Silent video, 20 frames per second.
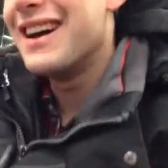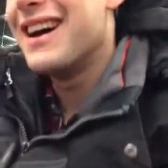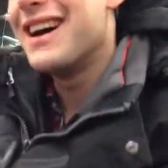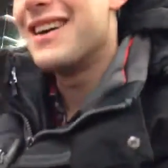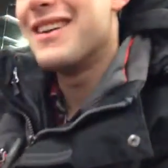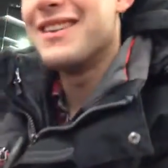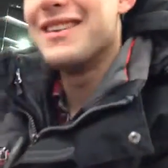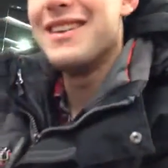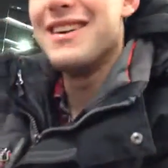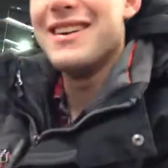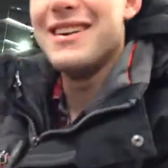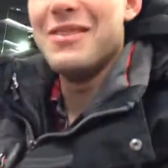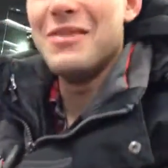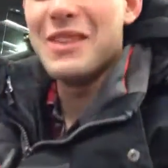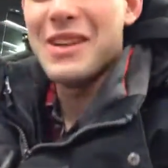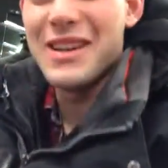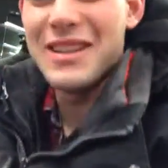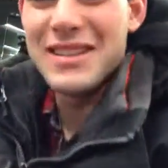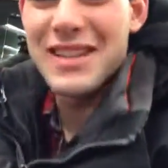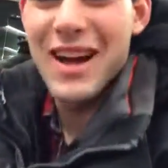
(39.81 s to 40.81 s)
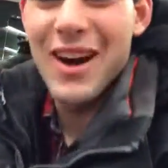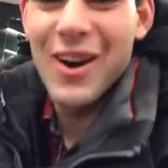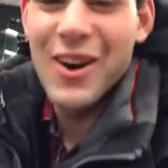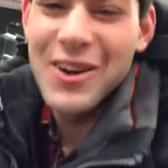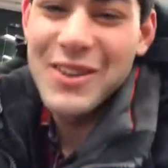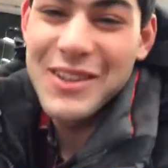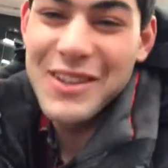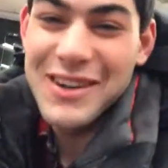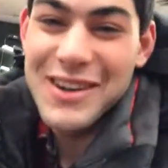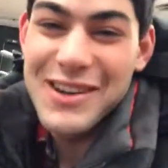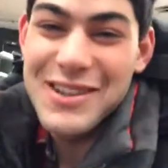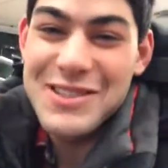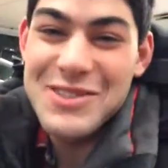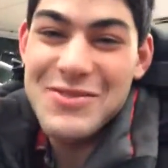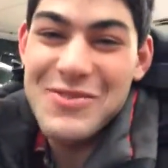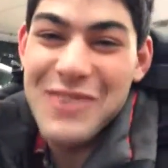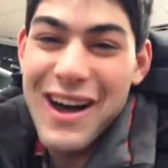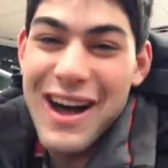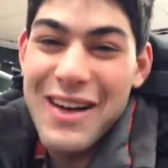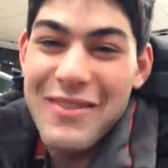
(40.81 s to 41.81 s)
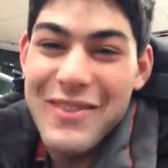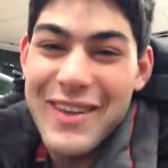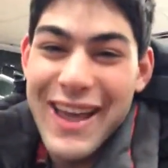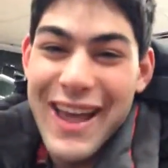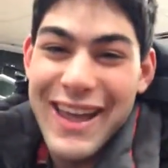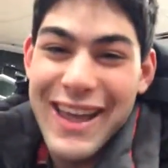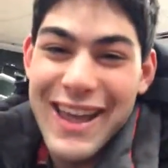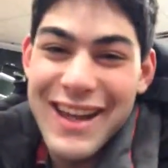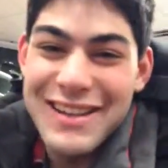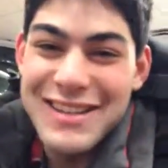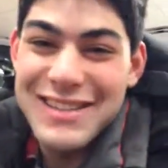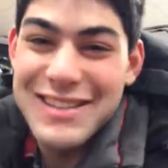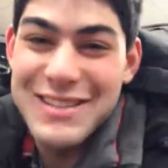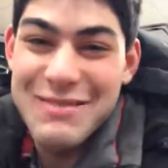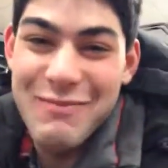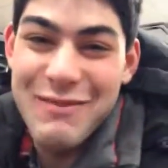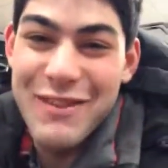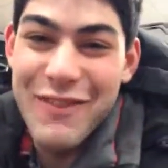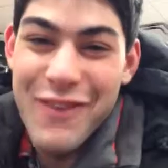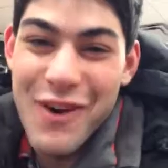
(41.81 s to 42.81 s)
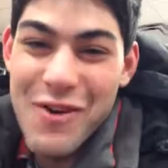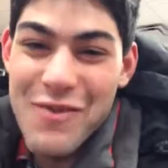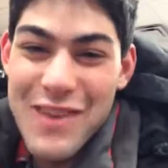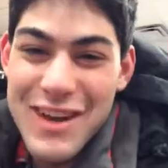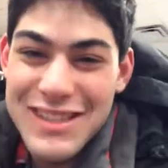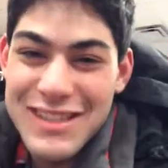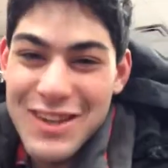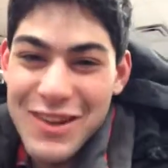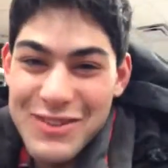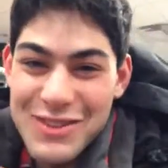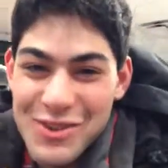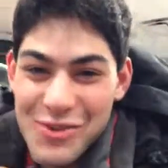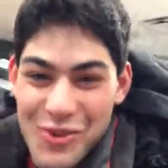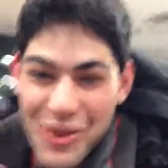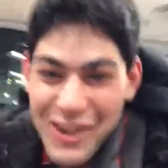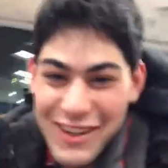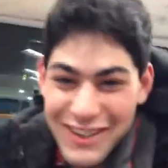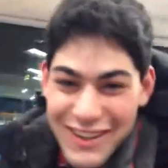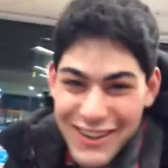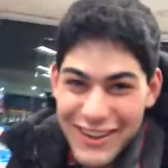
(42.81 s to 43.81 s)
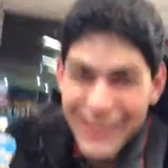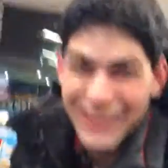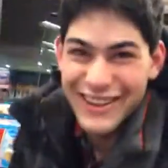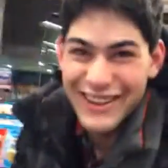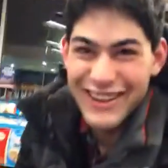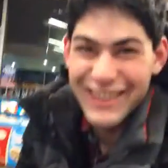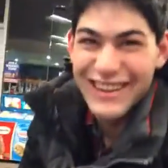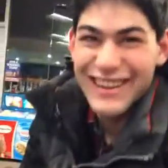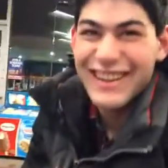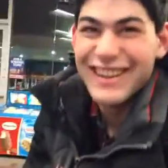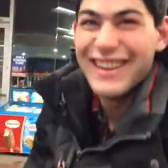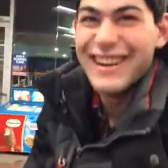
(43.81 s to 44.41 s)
I don't know, because all the girls want me. I can't just devote myself to one girl.